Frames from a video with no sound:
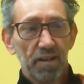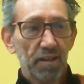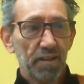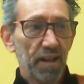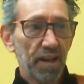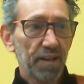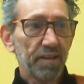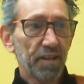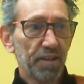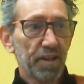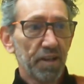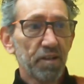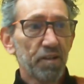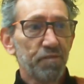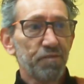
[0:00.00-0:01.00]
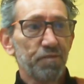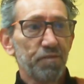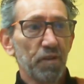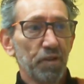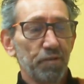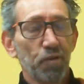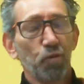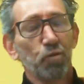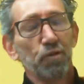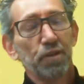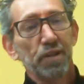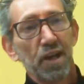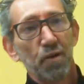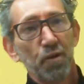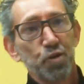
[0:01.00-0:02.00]
It's a totally
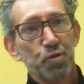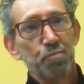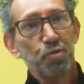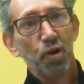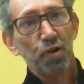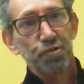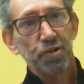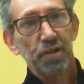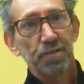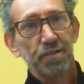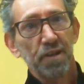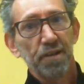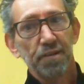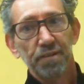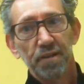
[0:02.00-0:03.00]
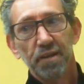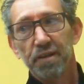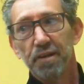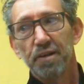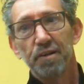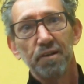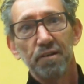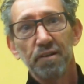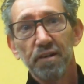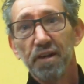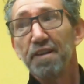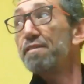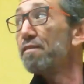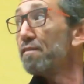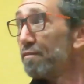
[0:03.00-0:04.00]
garage project, and here
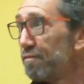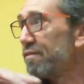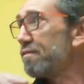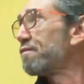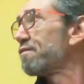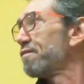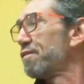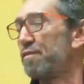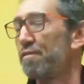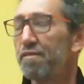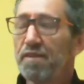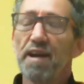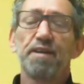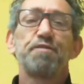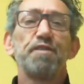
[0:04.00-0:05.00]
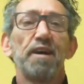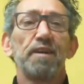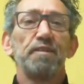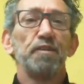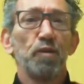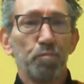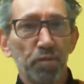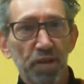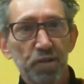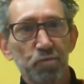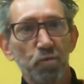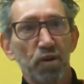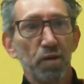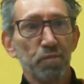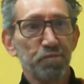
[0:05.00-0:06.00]
and exactly the place
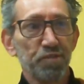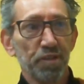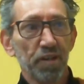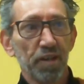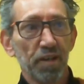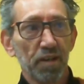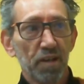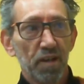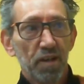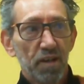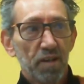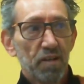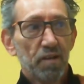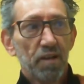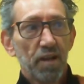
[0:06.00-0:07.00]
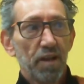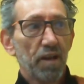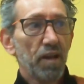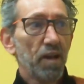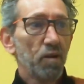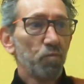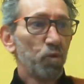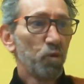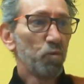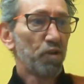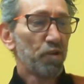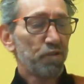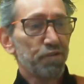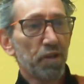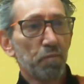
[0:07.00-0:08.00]
where I'm sitting, we were
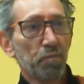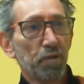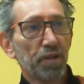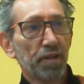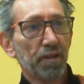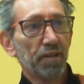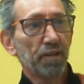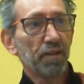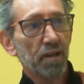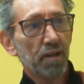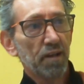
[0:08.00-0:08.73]
assembling